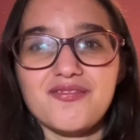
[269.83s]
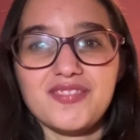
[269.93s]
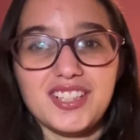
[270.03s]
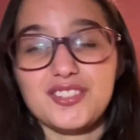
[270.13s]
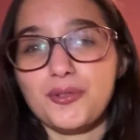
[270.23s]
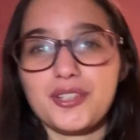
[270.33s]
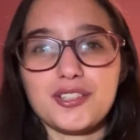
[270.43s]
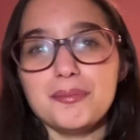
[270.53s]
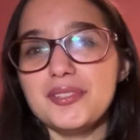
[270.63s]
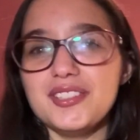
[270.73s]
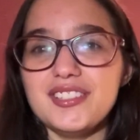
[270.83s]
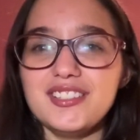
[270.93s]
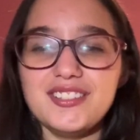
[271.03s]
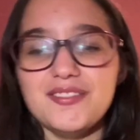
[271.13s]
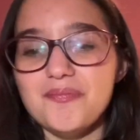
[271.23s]

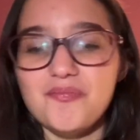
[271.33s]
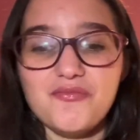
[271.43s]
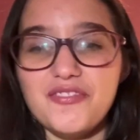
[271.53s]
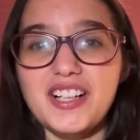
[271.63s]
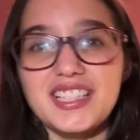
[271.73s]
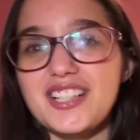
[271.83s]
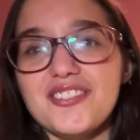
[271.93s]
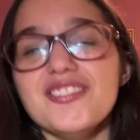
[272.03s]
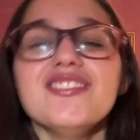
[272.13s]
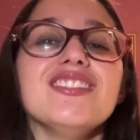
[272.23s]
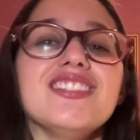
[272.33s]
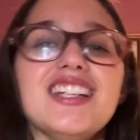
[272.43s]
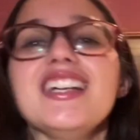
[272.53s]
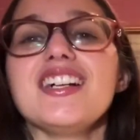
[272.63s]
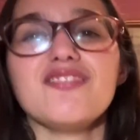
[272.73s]
adorable fellow.
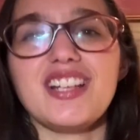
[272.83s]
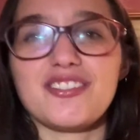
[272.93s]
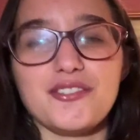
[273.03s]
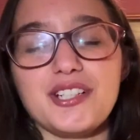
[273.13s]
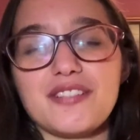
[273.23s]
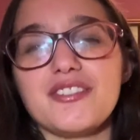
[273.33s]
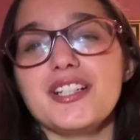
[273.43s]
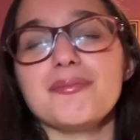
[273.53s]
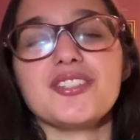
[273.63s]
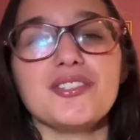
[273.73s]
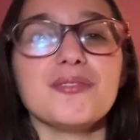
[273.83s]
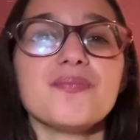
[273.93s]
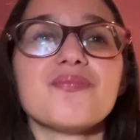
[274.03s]
And I'm rooting for him too.